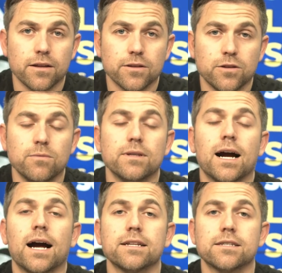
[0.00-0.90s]
to
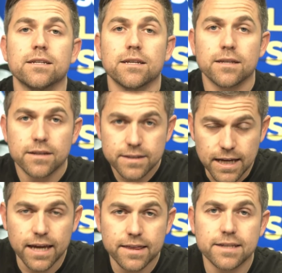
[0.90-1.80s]
not
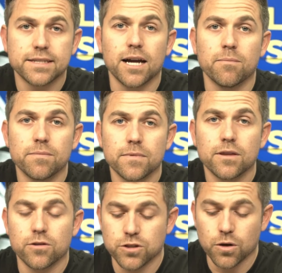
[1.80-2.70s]
take this up.
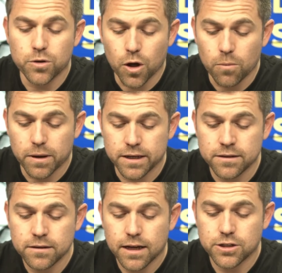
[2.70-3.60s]
There's no no
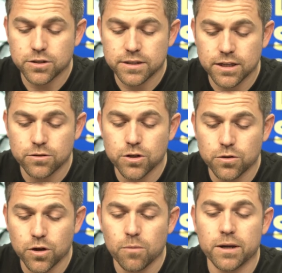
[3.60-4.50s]
button. As you can see, there's no
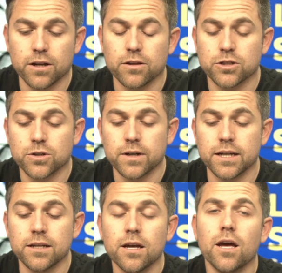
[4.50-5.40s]
no button on the
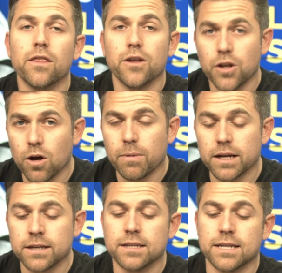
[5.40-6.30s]
screen. The no
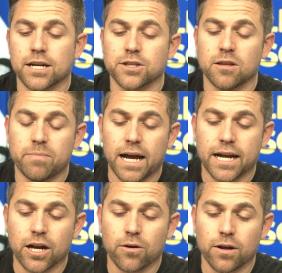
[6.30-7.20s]
button is actually the
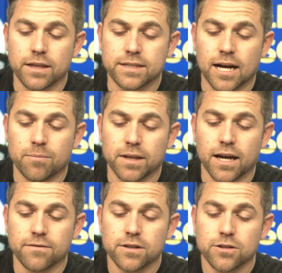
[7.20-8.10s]
back arrow on the top
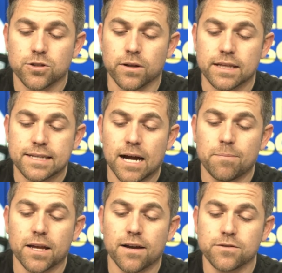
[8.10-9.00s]
left. So on the
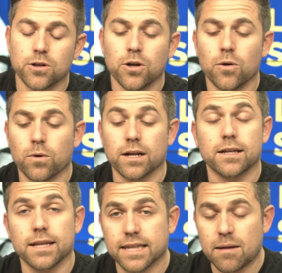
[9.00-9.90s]
top left, we're going to
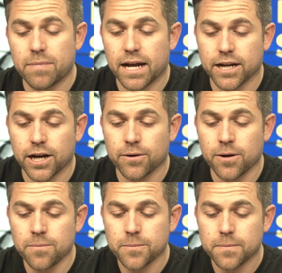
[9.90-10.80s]
click that back arrow.